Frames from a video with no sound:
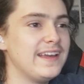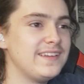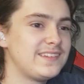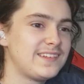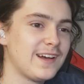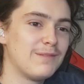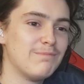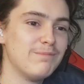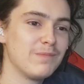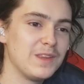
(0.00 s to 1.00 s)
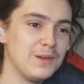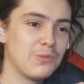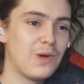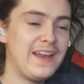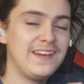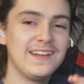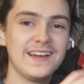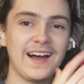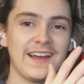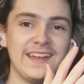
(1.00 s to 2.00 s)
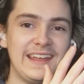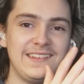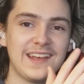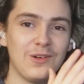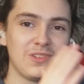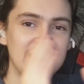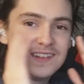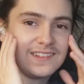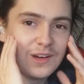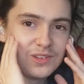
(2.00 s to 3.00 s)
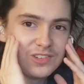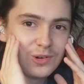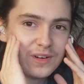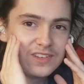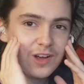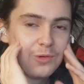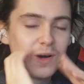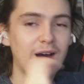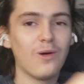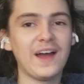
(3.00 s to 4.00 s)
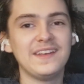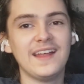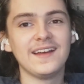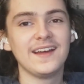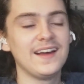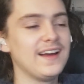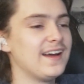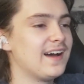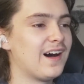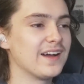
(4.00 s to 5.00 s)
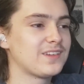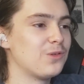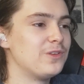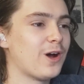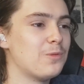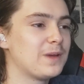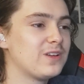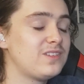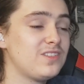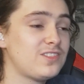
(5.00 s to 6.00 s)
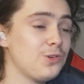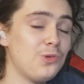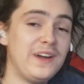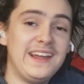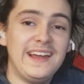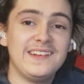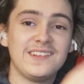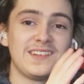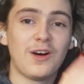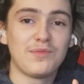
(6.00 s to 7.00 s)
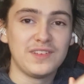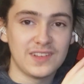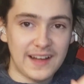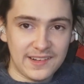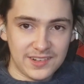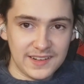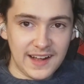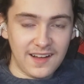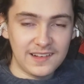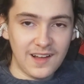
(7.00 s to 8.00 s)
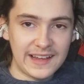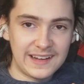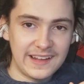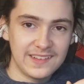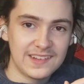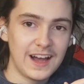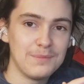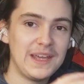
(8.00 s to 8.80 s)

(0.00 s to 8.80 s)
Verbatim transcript: It's um when he tells, he can tell a story so well, and I don't know because the story in itself isn't actually that unlikely, is it?